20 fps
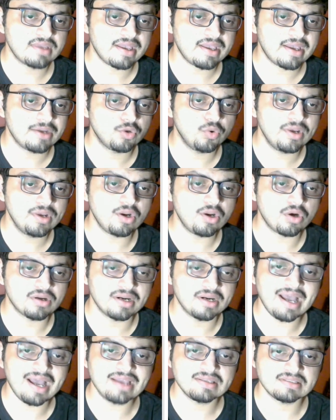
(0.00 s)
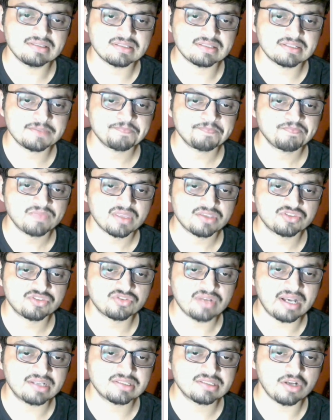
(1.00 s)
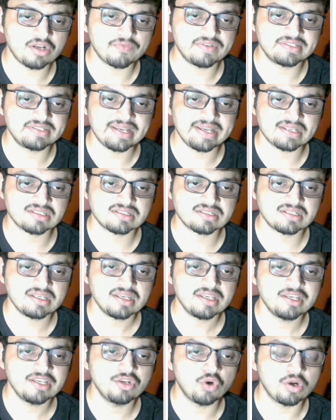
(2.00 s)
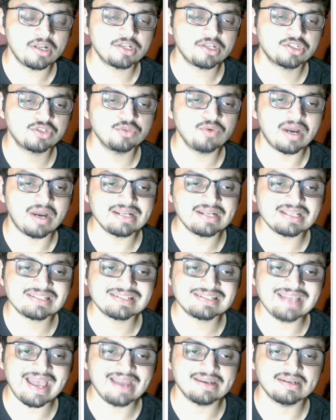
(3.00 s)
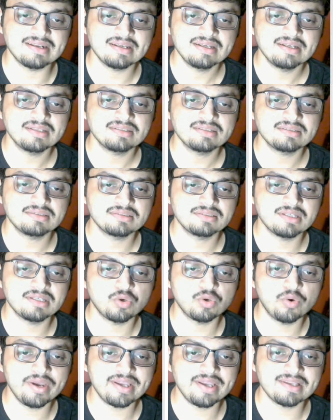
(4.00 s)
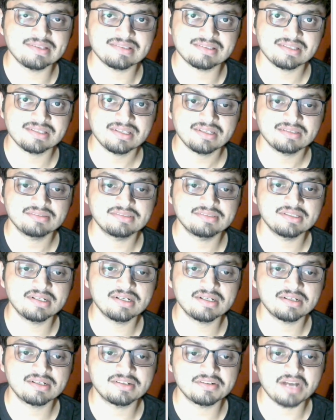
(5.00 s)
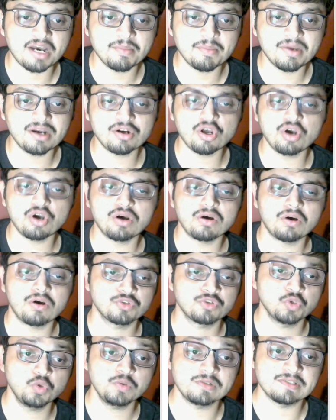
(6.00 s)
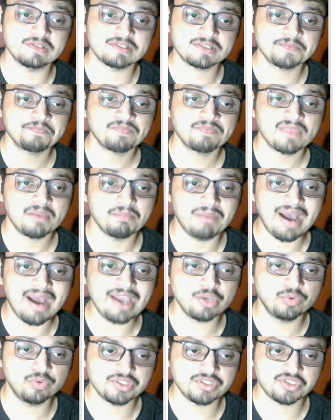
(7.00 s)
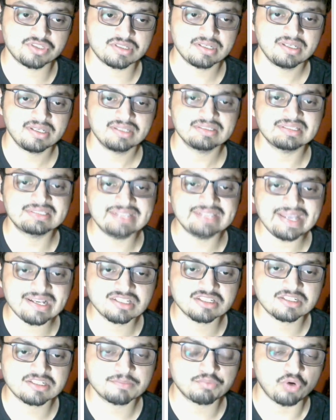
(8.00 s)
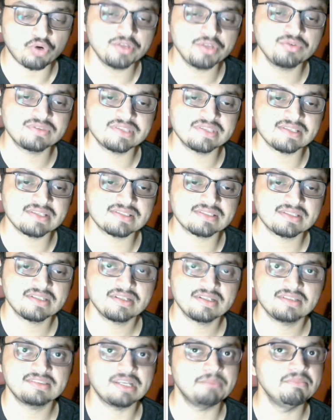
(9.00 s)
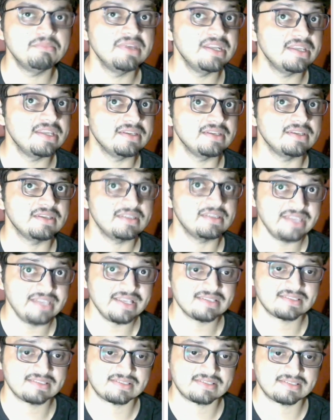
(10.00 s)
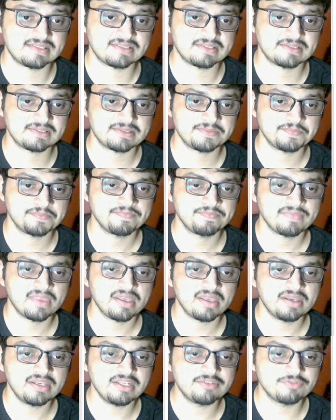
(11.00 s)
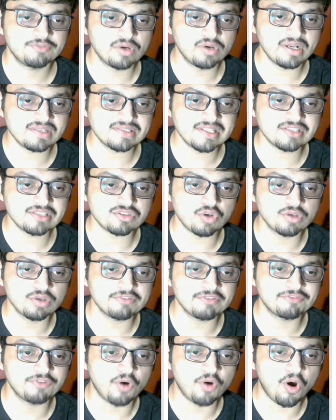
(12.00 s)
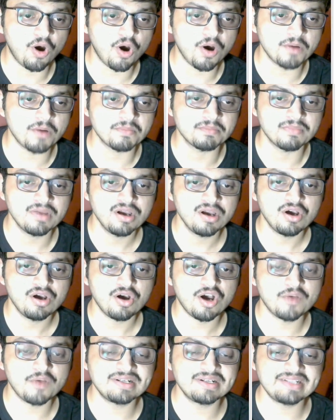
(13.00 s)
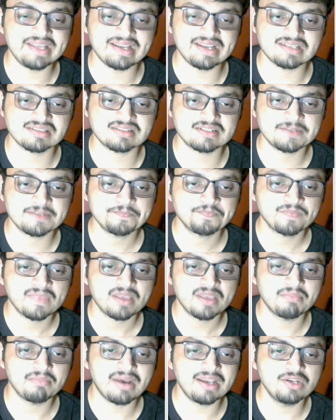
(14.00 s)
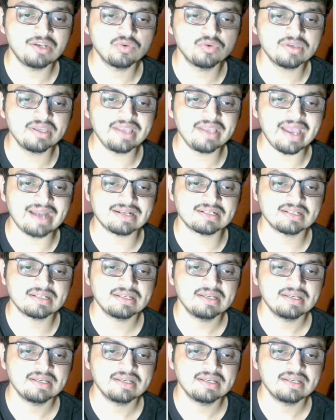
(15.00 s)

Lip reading: and well-organized structure of a text in order to understand the ways, the grammar or rules by which the text produces the meaning. Yes, it focuses on the form of a text by looking at